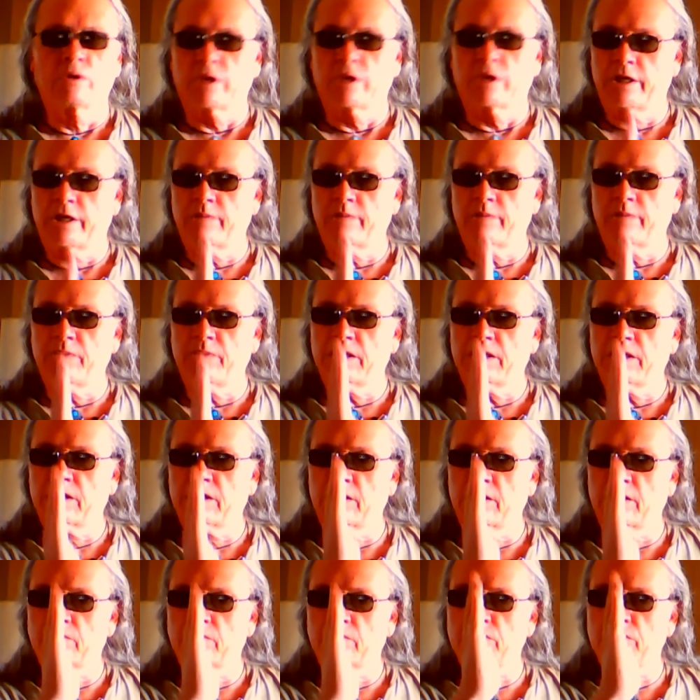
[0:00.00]
and it
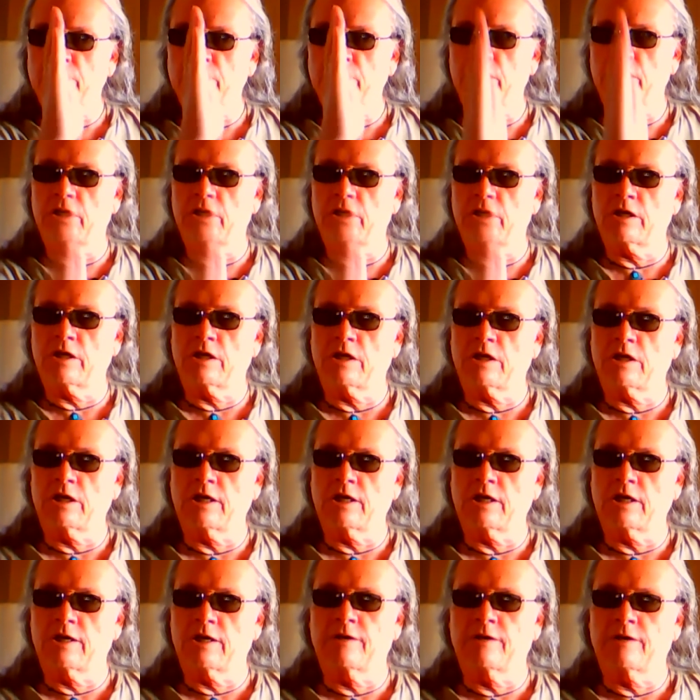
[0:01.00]
becomes
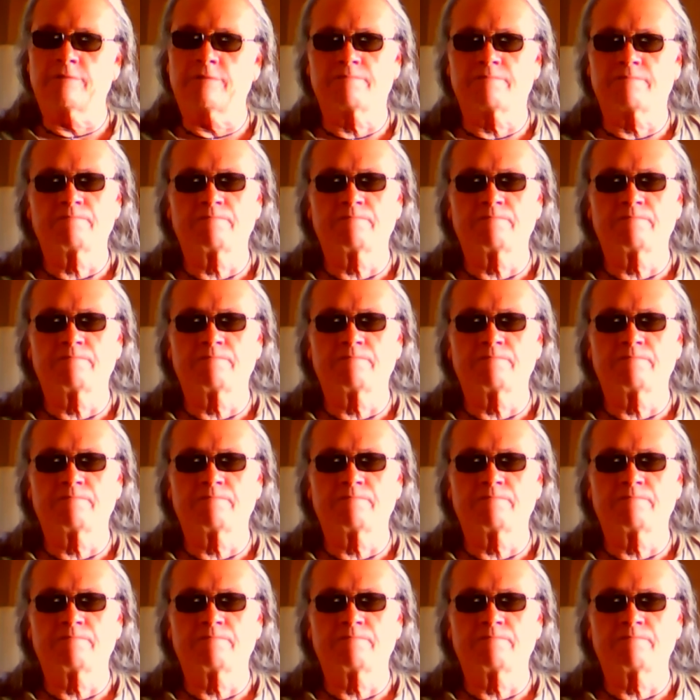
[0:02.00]
a